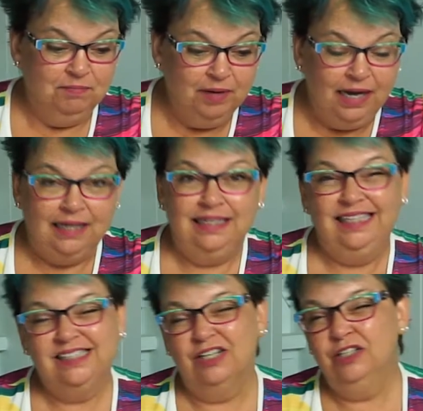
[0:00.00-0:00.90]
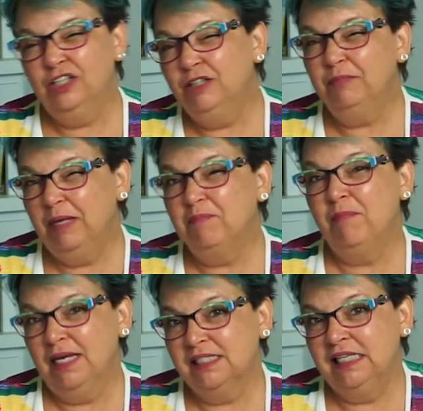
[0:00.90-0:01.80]
But it's a little bit
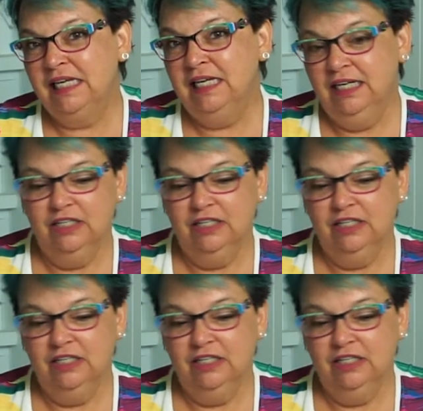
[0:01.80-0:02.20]
messy,